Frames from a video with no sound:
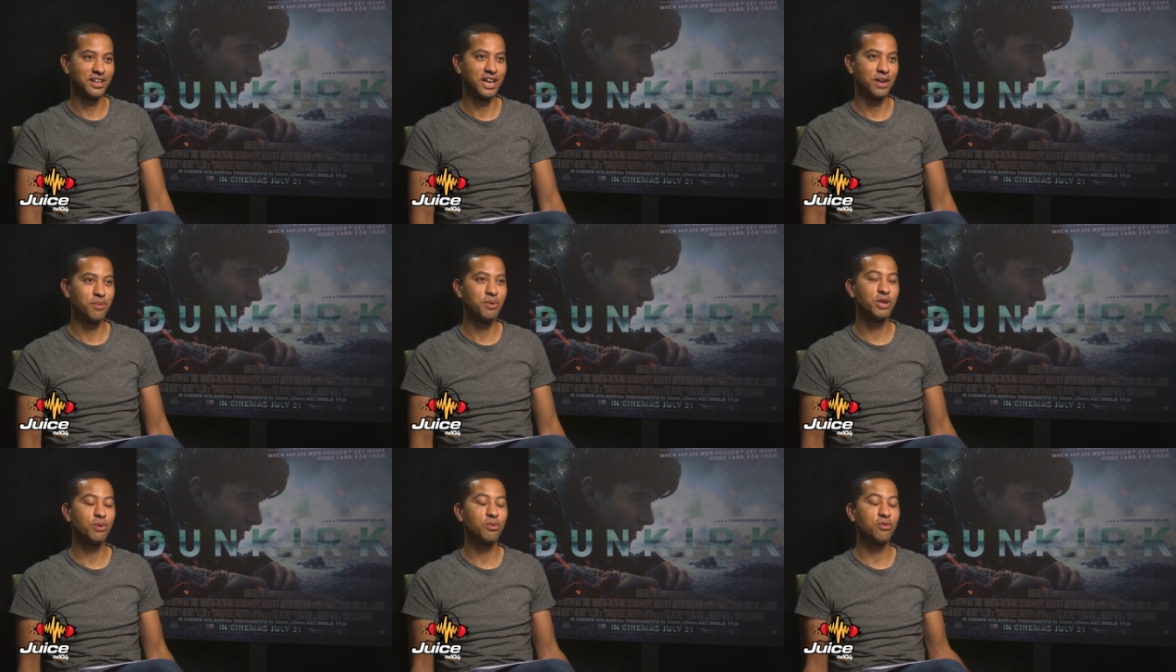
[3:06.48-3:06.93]
Okay,
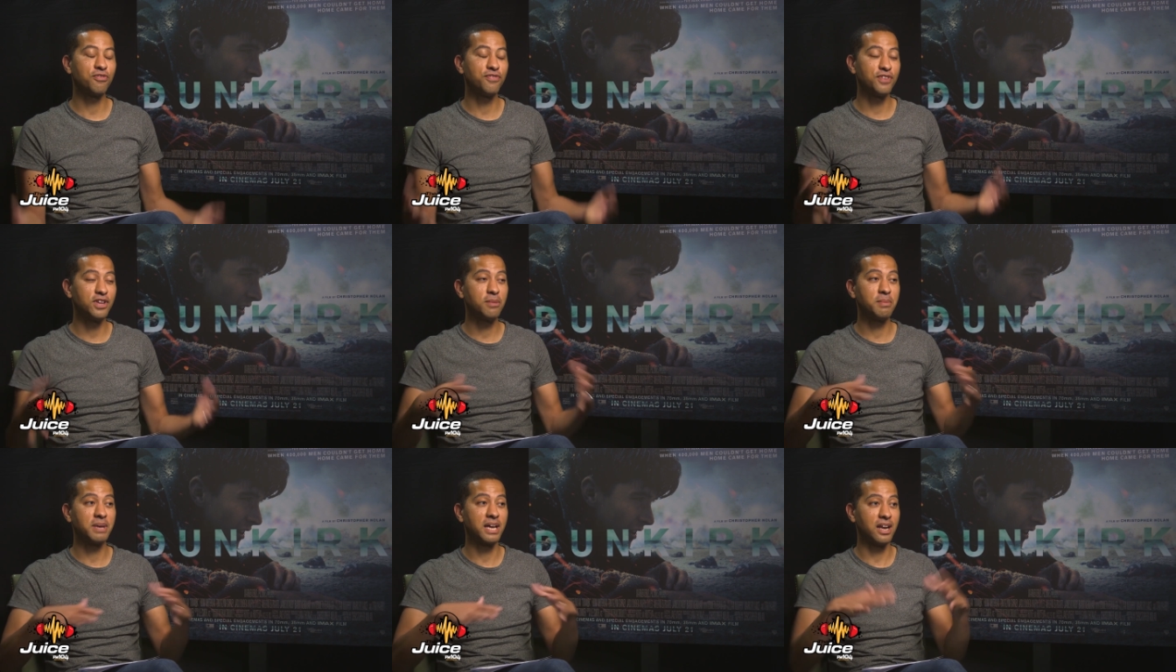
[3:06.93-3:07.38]
when you were
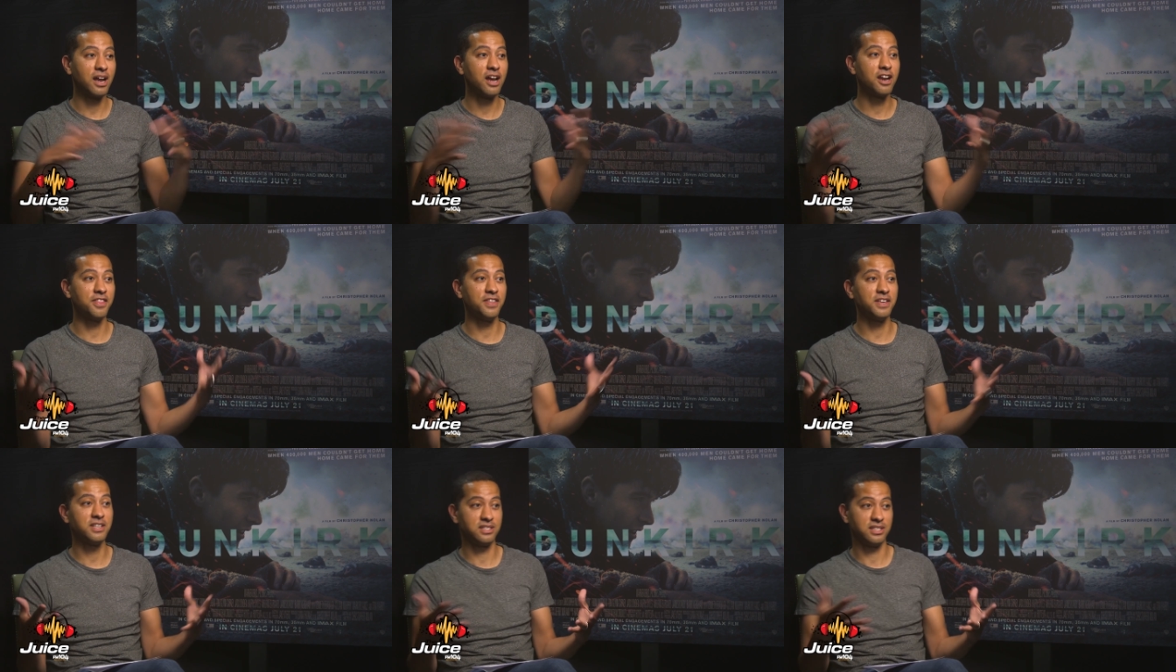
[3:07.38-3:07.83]
filming, a lot
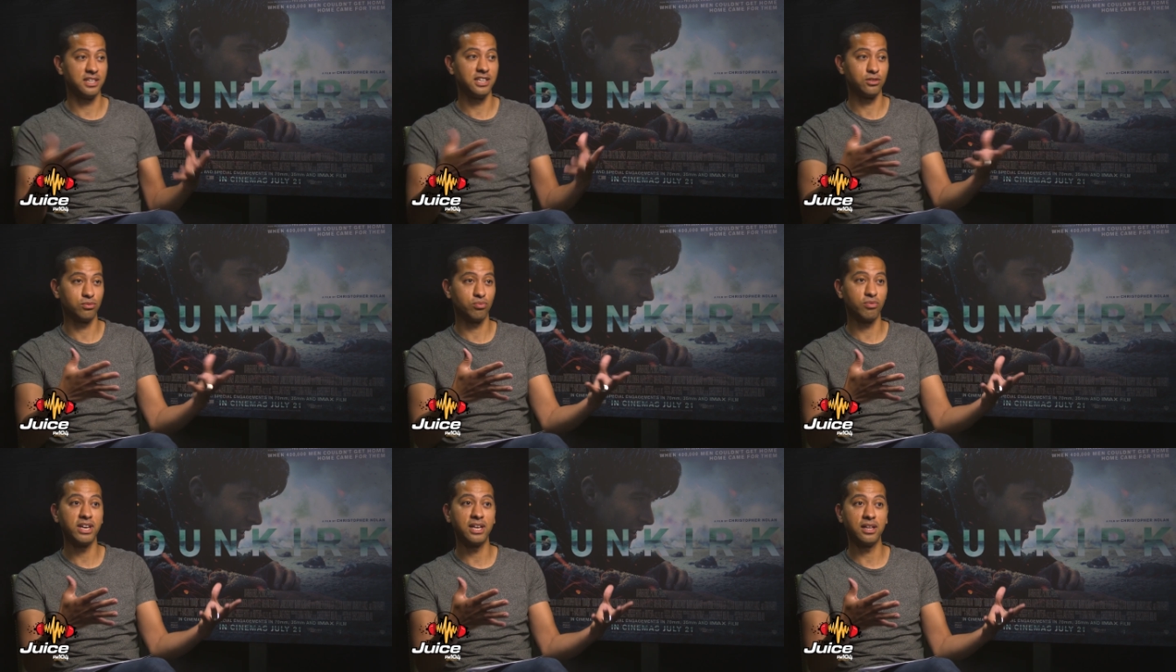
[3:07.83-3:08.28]
of this
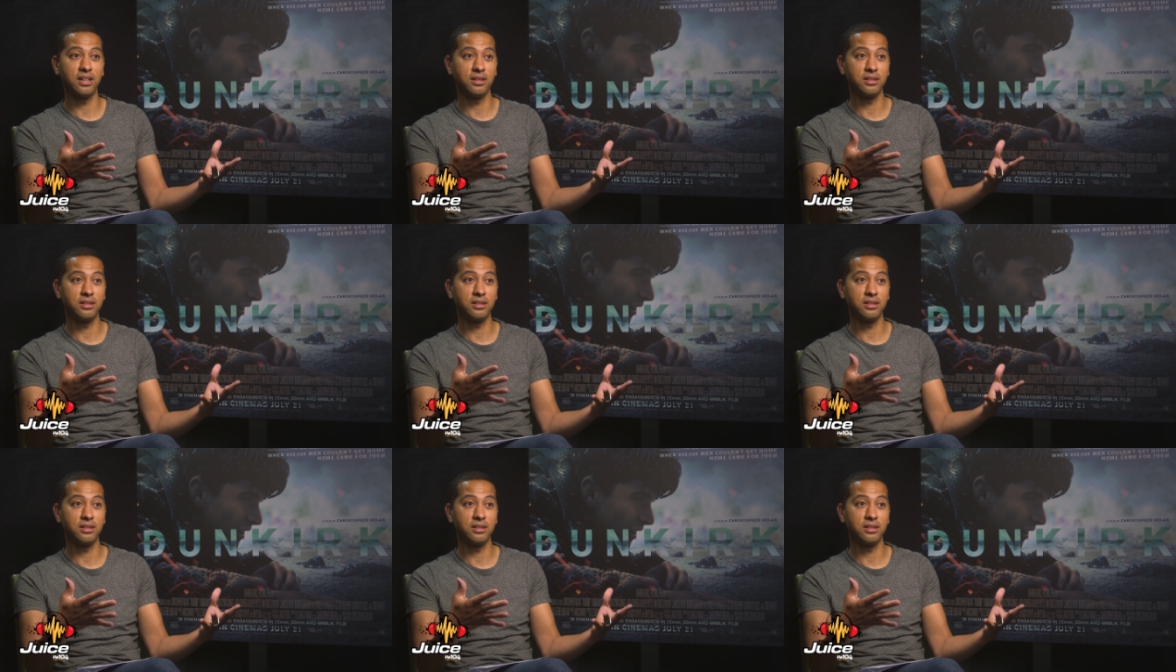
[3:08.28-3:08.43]
is real.